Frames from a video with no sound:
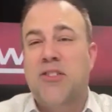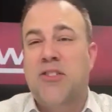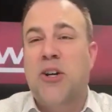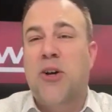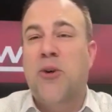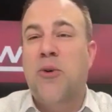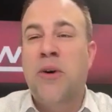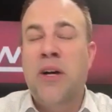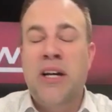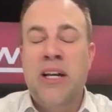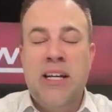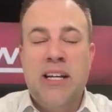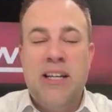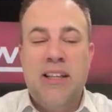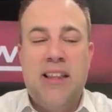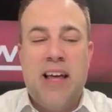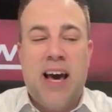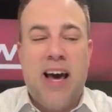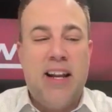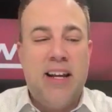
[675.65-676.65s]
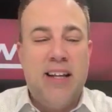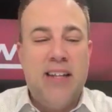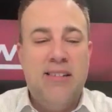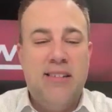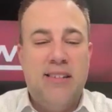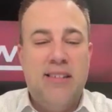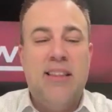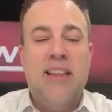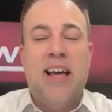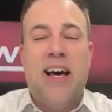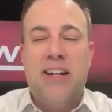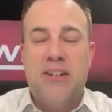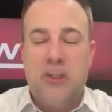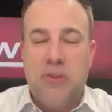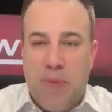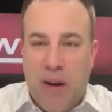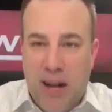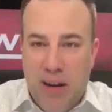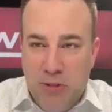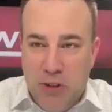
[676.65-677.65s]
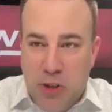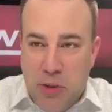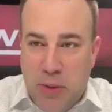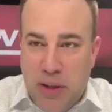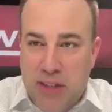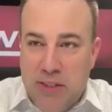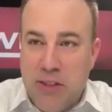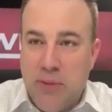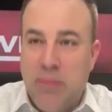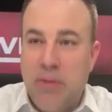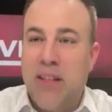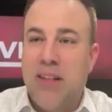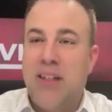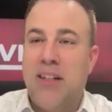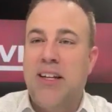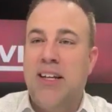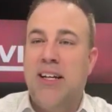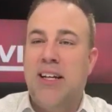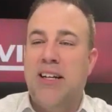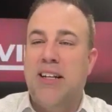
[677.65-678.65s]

So that is my responsibility.